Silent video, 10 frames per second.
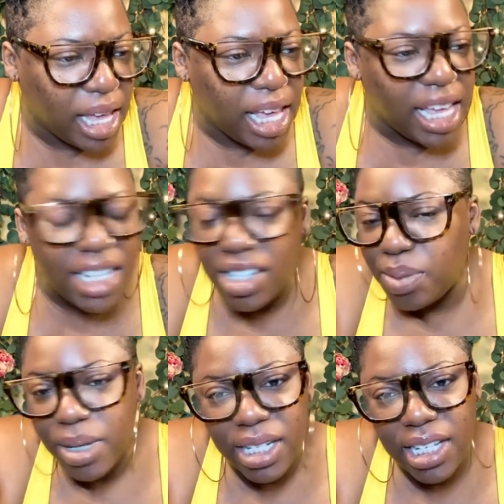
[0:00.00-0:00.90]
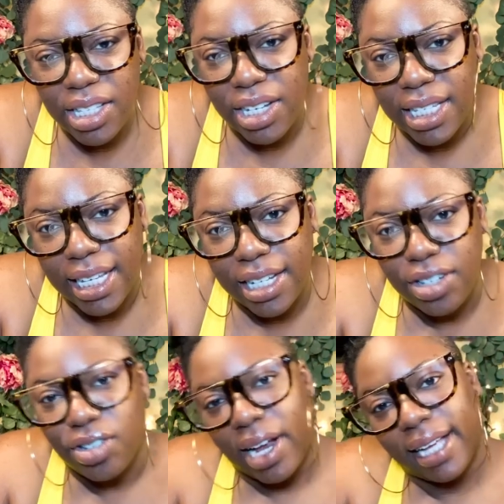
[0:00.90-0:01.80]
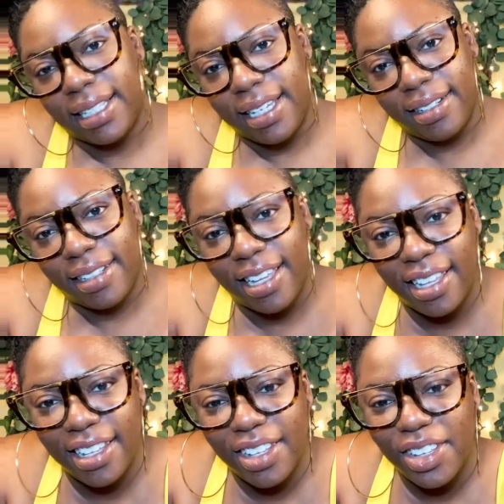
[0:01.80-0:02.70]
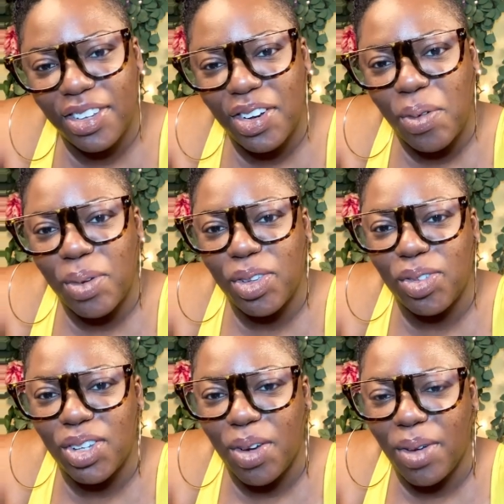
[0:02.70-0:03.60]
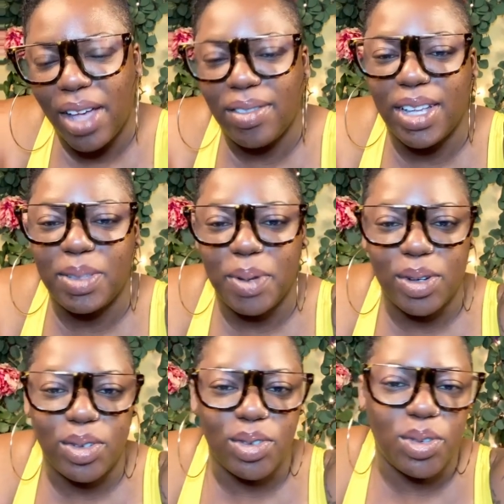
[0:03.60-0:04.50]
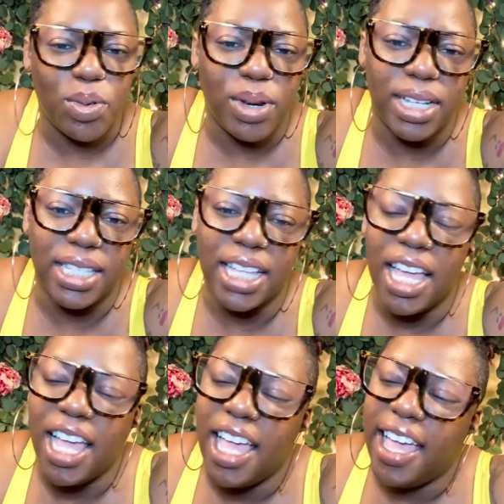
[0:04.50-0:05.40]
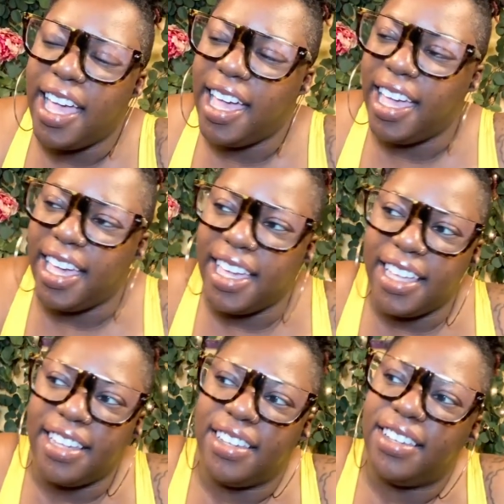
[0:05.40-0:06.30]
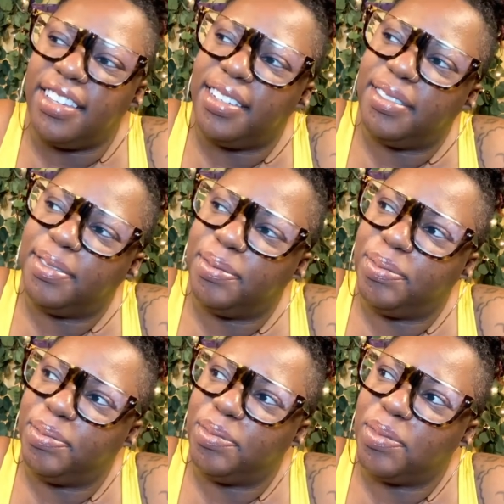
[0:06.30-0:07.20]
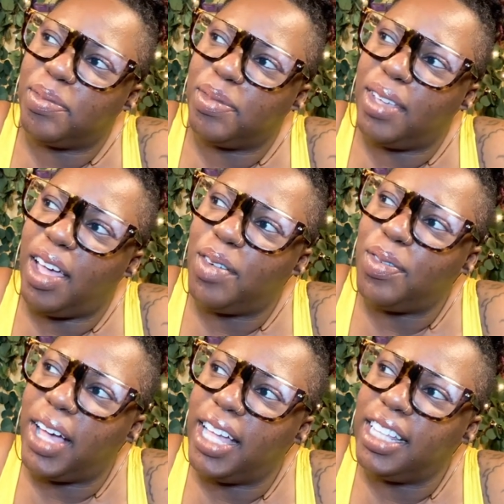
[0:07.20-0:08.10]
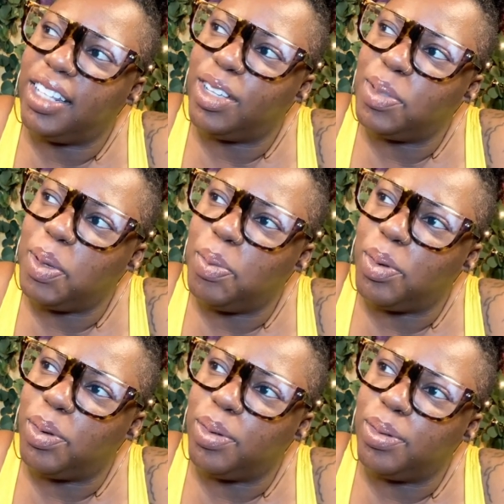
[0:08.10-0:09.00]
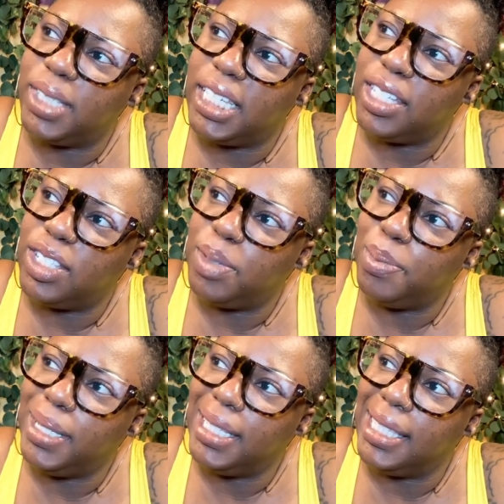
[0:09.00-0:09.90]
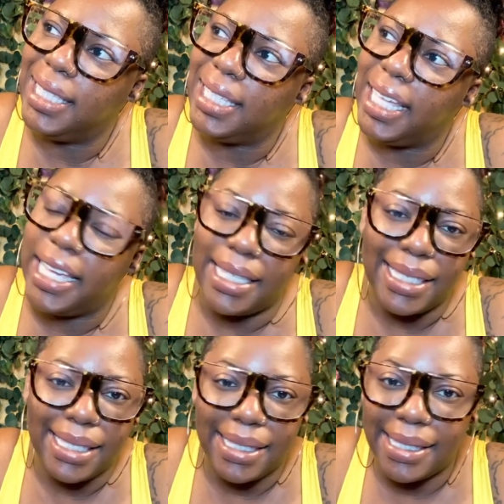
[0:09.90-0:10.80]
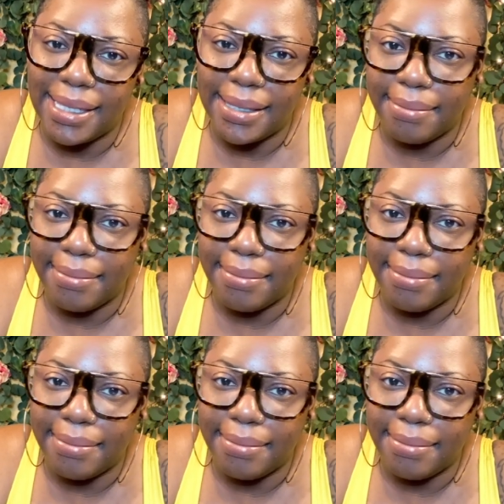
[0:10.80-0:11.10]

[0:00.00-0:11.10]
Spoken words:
it's just much easier to get distracted, you know, when you don't have that spiritual source. And I find that those people tend to be less,